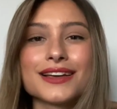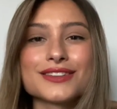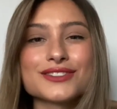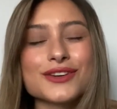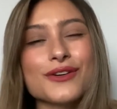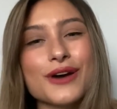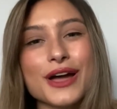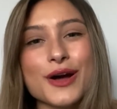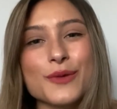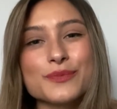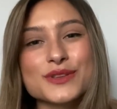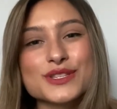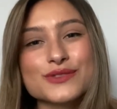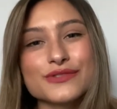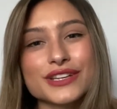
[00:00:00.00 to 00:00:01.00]
So I
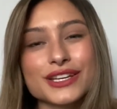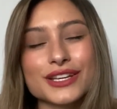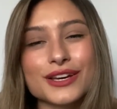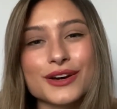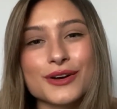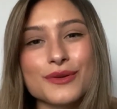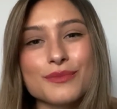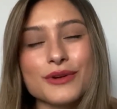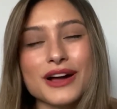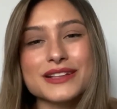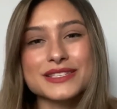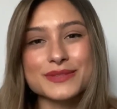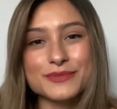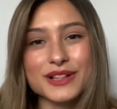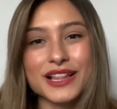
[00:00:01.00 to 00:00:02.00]
hope this video
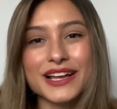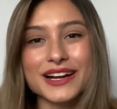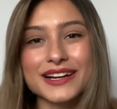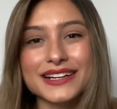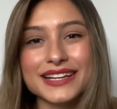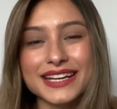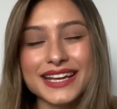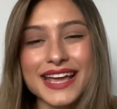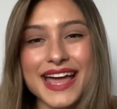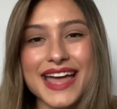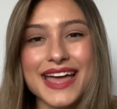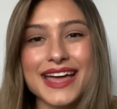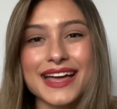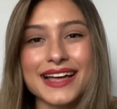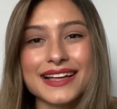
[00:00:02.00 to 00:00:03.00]
brought some clarity,
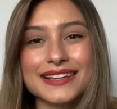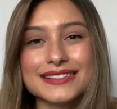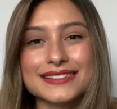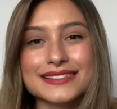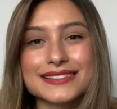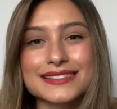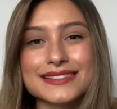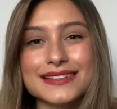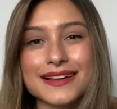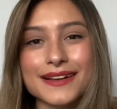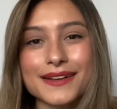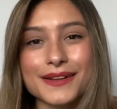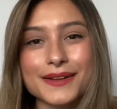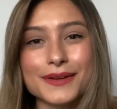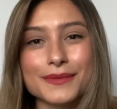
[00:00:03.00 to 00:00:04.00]
and
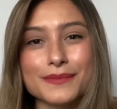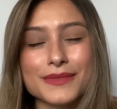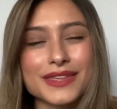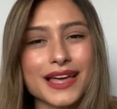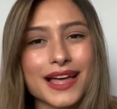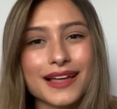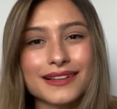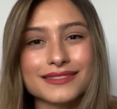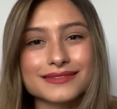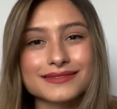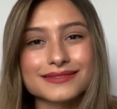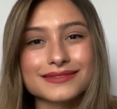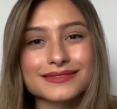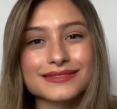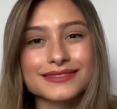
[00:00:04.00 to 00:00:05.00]
I
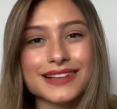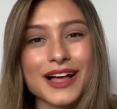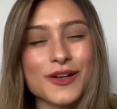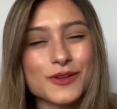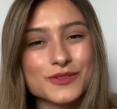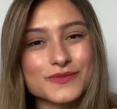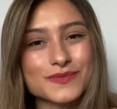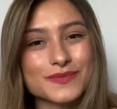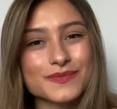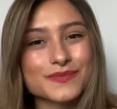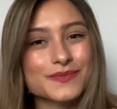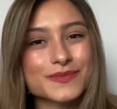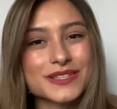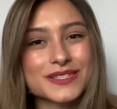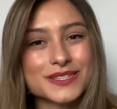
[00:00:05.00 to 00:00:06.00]

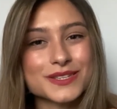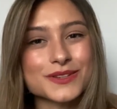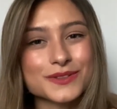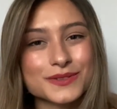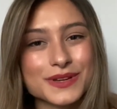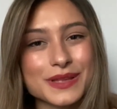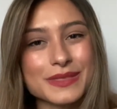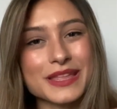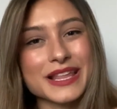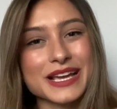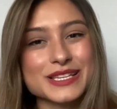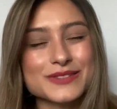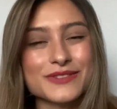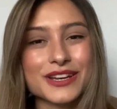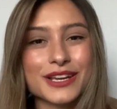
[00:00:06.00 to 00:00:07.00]
hope to see you in the
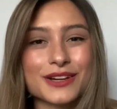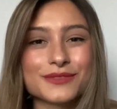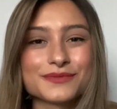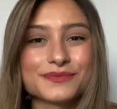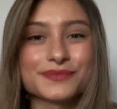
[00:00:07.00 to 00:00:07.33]
next video.